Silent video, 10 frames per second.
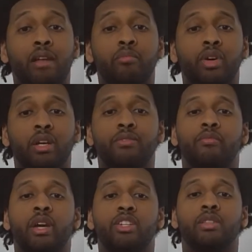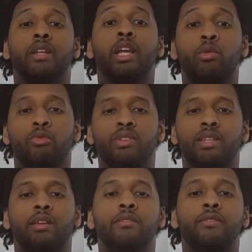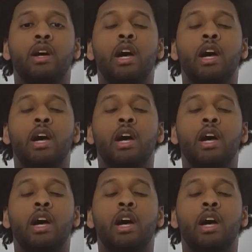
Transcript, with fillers: handbook information that they will receive.